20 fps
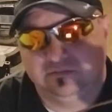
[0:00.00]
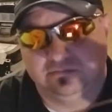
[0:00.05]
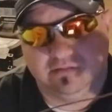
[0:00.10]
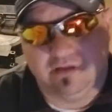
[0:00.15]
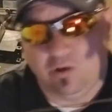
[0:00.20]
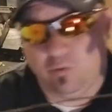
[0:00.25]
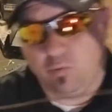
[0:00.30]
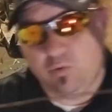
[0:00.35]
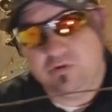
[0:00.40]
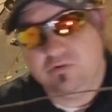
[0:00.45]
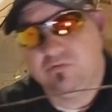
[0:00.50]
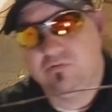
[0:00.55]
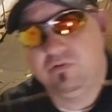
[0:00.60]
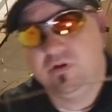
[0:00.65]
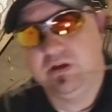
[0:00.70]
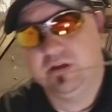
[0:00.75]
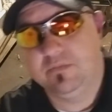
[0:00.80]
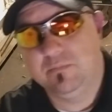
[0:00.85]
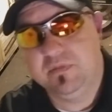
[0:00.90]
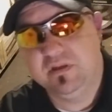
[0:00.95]
I wouldn't
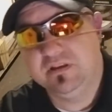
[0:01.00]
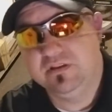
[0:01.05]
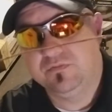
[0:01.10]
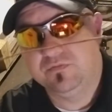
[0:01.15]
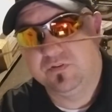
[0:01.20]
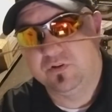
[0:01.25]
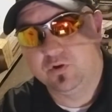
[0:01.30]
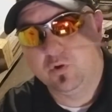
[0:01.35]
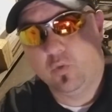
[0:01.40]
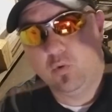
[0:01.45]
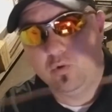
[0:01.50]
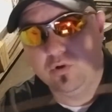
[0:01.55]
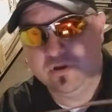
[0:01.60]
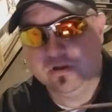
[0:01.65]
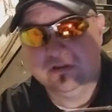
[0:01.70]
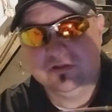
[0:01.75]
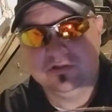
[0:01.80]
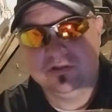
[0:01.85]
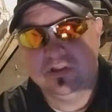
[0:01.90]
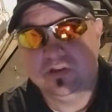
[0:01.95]
recommend it for
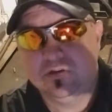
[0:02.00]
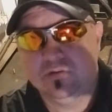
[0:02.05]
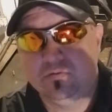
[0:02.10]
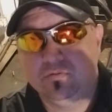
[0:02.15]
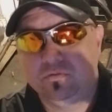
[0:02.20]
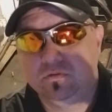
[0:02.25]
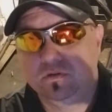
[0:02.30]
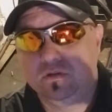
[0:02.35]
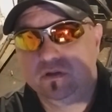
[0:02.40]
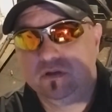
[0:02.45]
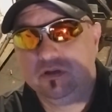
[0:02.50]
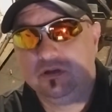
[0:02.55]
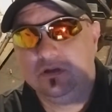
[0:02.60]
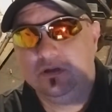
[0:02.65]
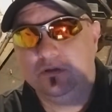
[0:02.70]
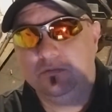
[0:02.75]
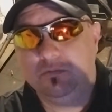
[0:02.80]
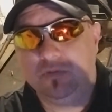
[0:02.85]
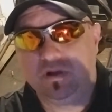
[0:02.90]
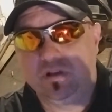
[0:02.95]
cordage though,
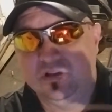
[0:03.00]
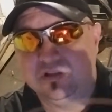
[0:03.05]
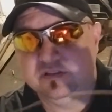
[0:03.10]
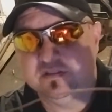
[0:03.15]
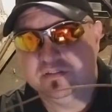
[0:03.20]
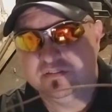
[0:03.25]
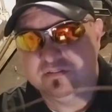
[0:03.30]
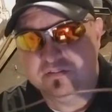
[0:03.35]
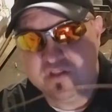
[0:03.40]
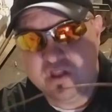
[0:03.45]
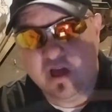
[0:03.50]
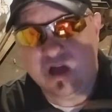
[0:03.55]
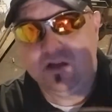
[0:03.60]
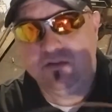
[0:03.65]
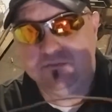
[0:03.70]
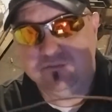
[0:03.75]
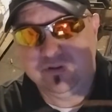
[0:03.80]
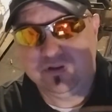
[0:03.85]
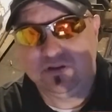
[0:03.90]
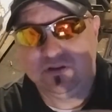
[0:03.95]
because it's
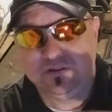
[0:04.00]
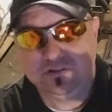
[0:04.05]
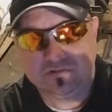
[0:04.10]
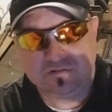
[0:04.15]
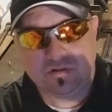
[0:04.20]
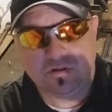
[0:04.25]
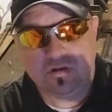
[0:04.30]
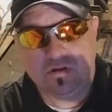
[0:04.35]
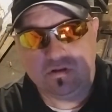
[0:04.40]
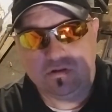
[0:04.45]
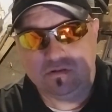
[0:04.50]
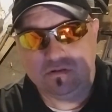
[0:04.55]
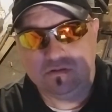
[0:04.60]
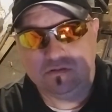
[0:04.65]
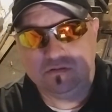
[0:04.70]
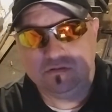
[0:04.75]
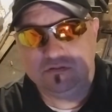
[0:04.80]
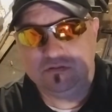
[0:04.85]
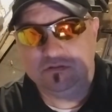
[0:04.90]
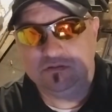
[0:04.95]
not very strong.
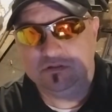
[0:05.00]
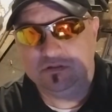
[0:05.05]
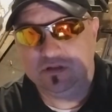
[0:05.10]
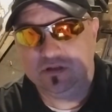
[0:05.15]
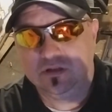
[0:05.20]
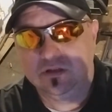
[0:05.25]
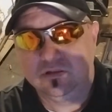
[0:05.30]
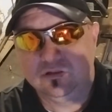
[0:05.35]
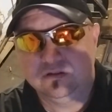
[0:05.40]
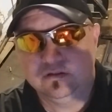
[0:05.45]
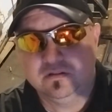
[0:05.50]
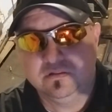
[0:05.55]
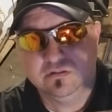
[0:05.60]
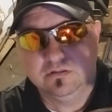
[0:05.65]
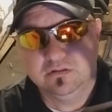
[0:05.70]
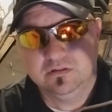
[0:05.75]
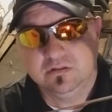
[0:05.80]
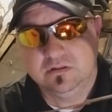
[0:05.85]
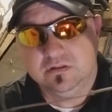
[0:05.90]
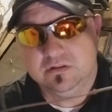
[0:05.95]
And
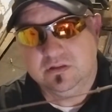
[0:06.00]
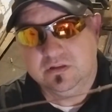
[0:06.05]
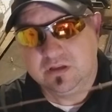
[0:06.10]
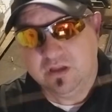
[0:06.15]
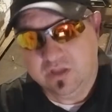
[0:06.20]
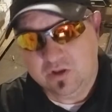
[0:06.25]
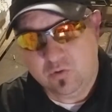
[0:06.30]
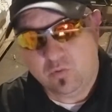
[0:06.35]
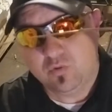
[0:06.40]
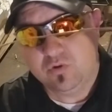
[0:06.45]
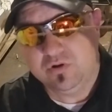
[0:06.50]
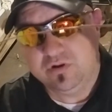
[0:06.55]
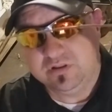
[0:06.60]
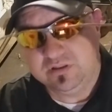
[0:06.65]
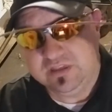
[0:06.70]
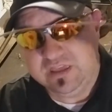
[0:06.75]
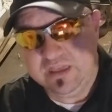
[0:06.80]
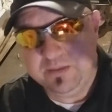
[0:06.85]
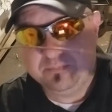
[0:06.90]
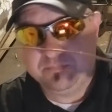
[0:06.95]
in order to
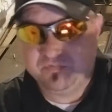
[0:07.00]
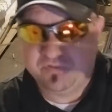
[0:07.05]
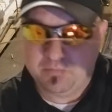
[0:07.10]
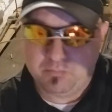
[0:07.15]
keep from